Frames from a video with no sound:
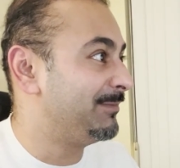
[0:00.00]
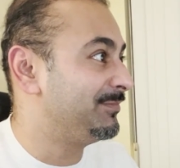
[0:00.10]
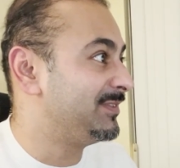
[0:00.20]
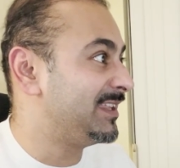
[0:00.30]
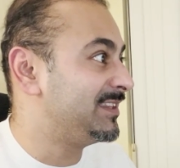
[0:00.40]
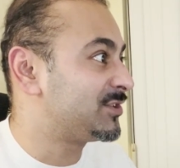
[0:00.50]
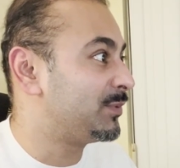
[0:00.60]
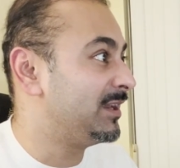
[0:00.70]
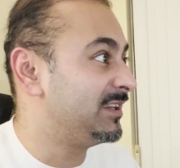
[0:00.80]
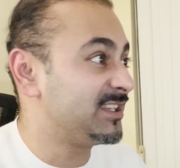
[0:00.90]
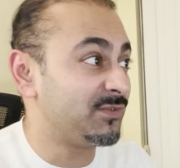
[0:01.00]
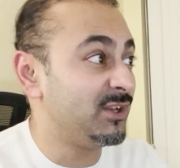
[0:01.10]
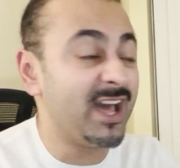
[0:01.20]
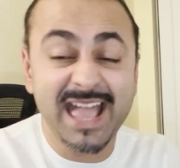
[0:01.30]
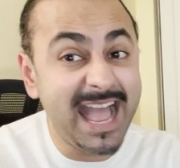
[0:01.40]
that this will
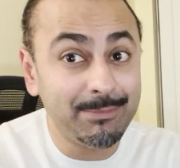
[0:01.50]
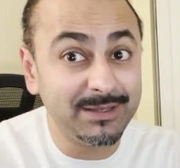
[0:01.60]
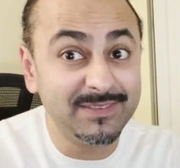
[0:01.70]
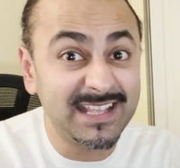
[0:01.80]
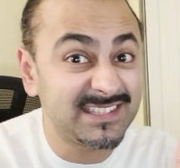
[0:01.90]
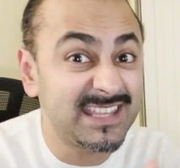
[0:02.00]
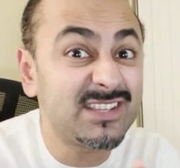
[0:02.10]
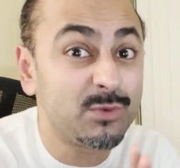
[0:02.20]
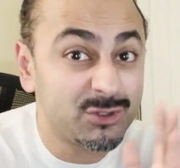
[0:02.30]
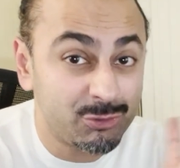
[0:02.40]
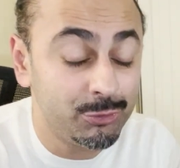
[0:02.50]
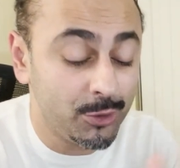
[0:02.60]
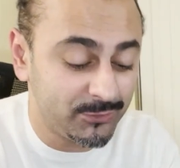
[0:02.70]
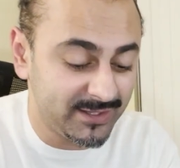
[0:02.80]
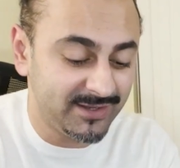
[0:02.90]
not happen. That's what
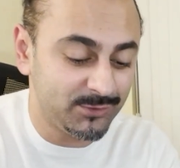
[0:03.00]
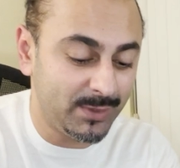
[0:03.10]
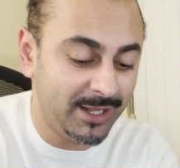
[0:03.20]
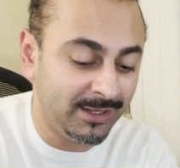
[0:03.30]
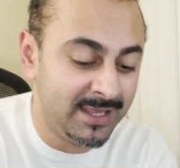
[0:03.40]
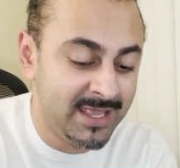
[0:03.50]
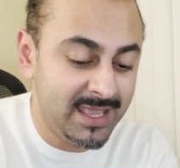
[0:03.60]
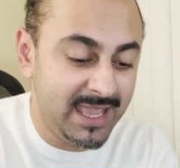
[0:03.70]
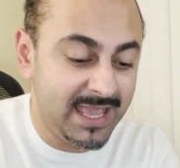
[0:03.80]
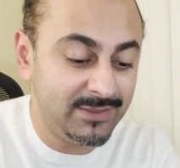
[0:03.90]
Trudeau said as well. And